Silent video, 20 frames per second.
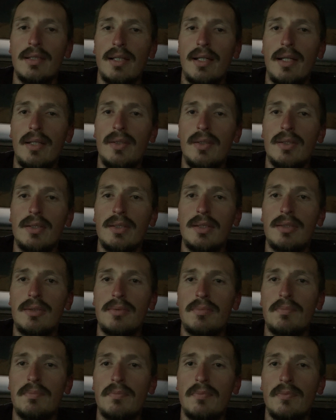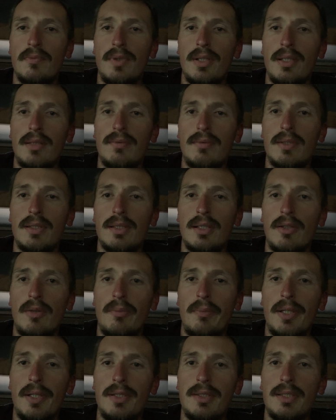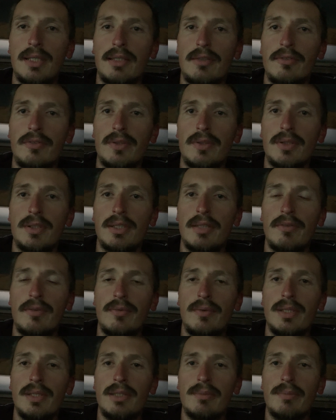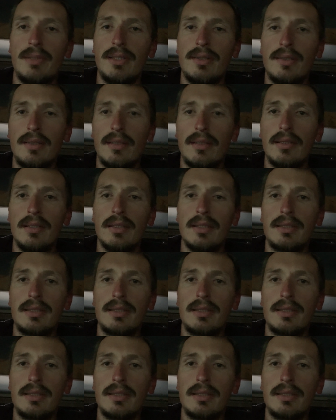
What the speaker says: I just went without a paycheck for 7 weeks basically,